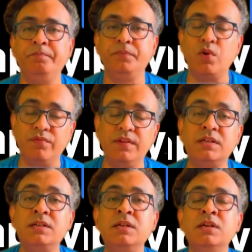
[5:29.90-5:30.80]

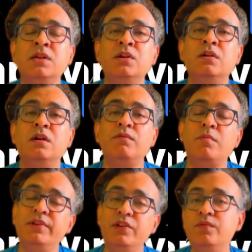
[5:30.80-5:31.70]
configured
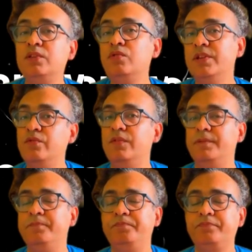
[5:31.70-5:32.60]
from DUV to UV.
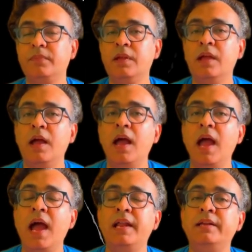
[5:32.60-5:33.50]

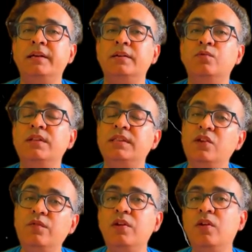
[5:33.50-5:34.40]
And with
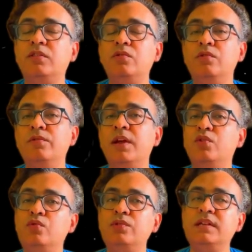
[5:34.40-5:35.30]
UV also we can
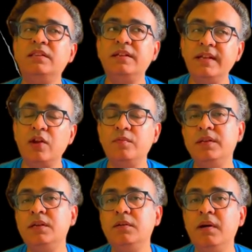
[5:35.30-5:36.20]
do till 3
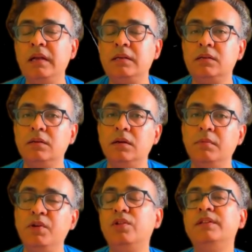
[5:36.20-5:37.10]
nanometer, but
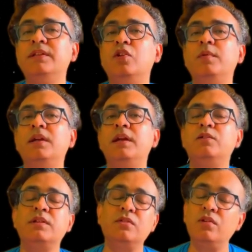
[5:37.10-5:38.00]
beyond 3 nanometer it
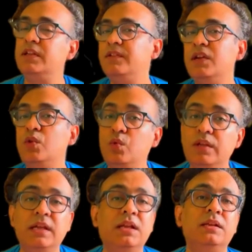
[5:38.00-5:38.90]
was not giving a good
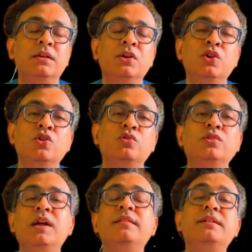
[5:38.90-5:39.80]
yield. So
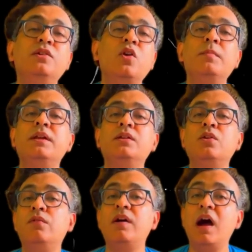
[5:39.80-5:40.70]
there is a requirement
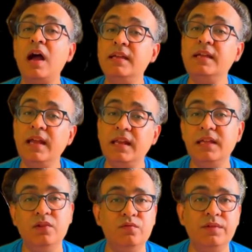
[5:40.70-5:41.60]
of high
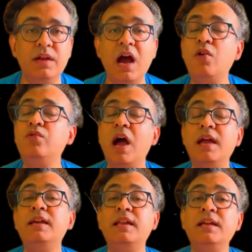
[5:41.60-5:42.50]
NA-EUV. How high
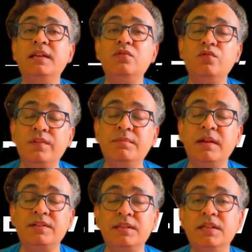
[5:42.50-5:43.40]
NA-EUV
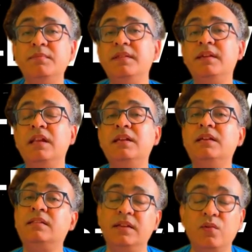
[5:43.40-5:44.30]
machine is
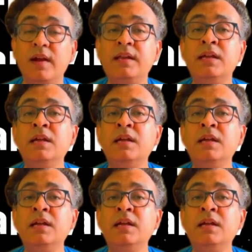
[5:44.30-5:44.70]
basically required